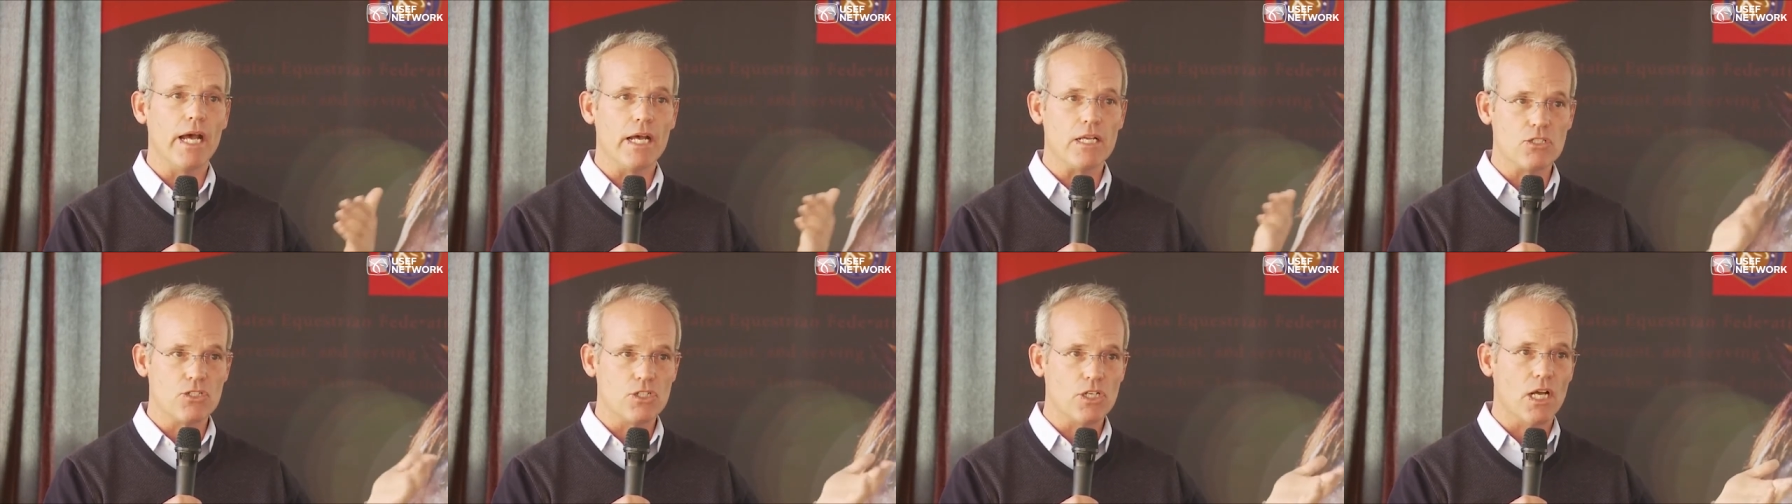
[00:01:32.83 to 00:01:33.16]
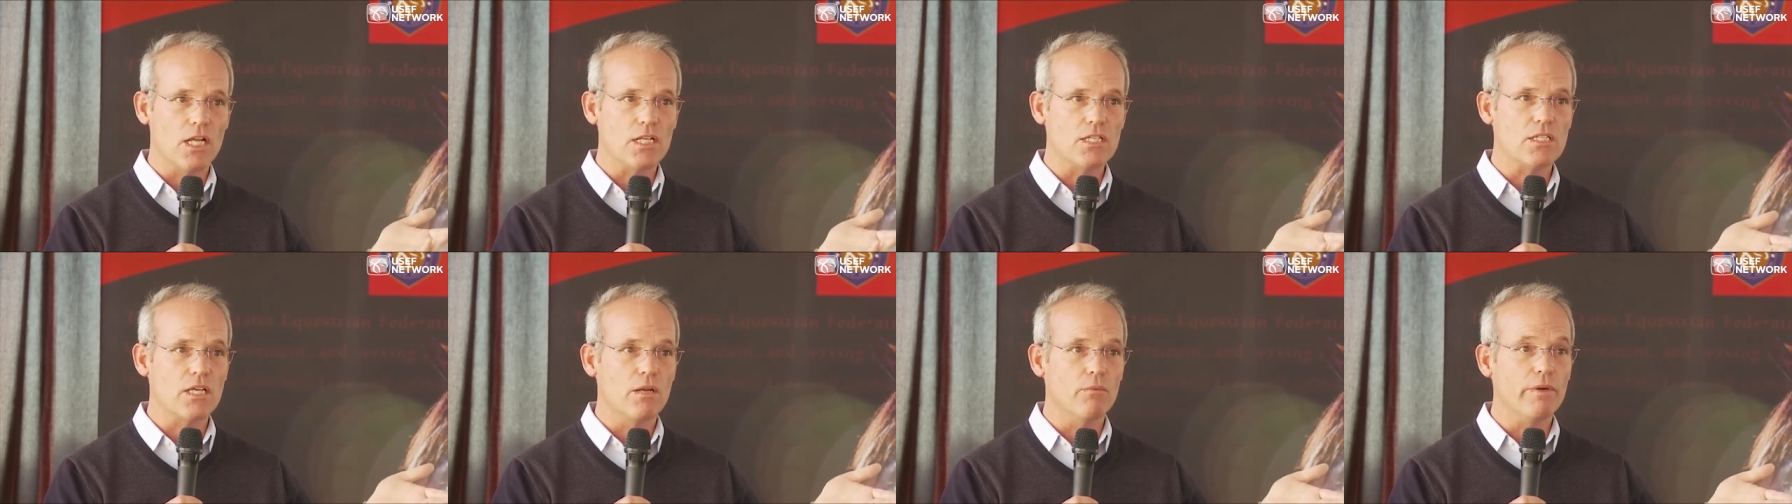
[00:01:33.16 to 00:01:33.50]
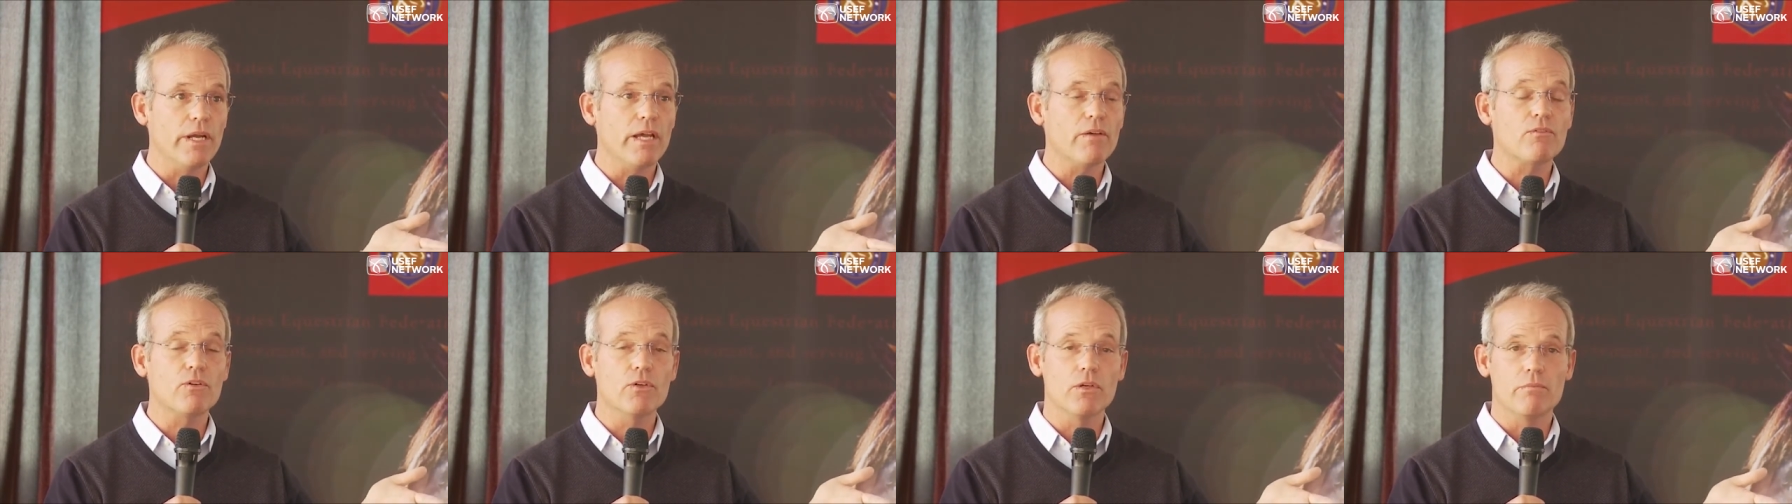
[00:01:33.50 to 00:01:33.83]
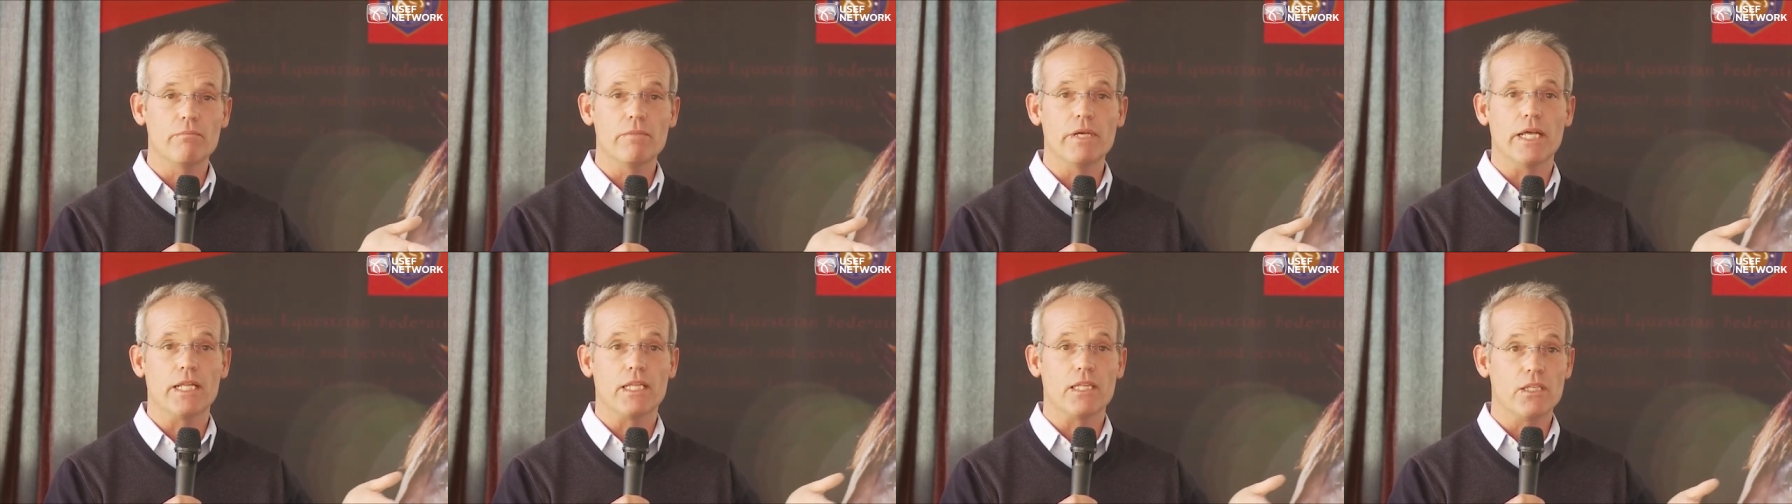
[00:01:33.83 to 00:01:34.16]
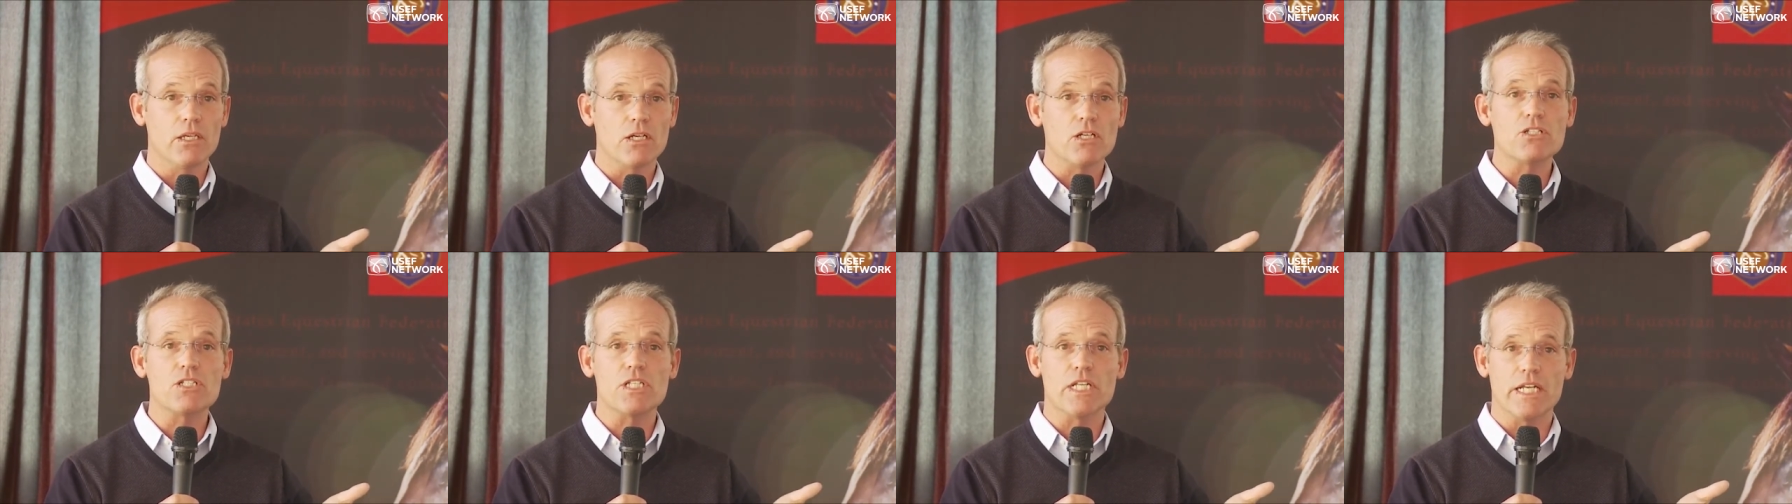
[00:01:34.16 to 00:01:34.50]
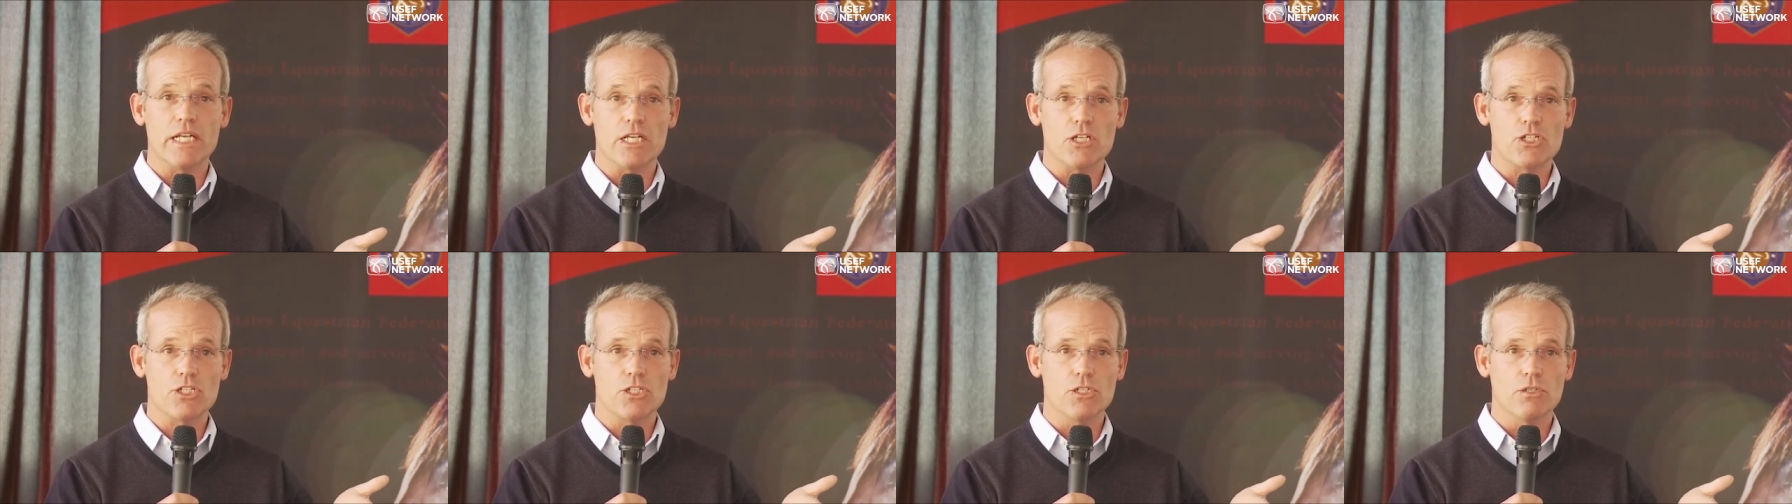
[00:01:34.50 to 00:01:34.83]
as John said, we have to admit there's an
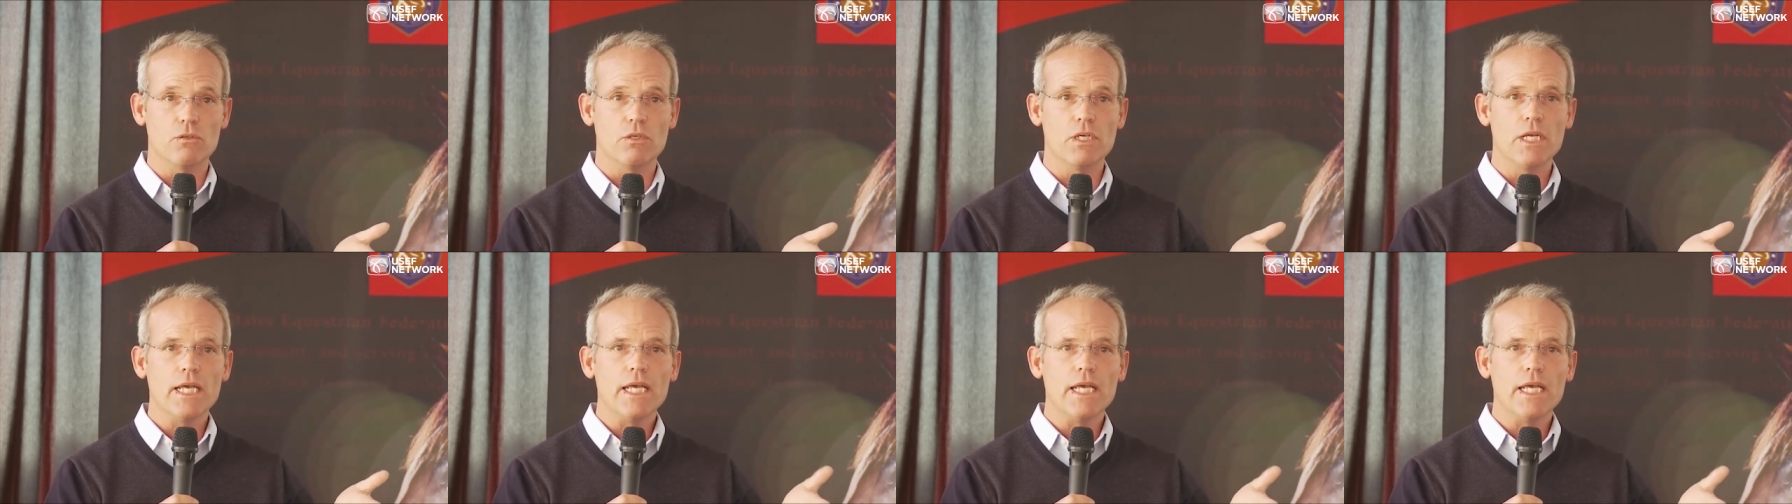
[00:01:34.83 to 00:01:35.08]
issue.